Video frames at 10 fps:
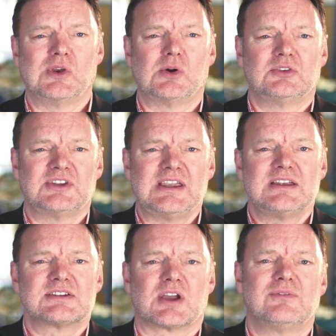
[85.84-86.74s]
We all
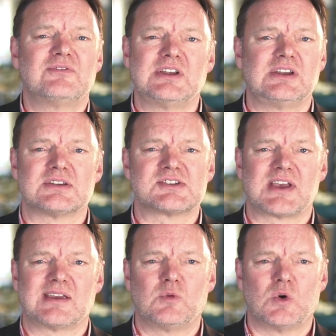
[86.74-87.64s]
need convenient,
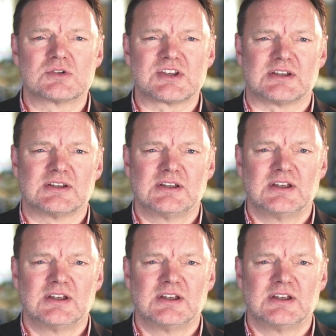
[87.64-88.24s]
safe water.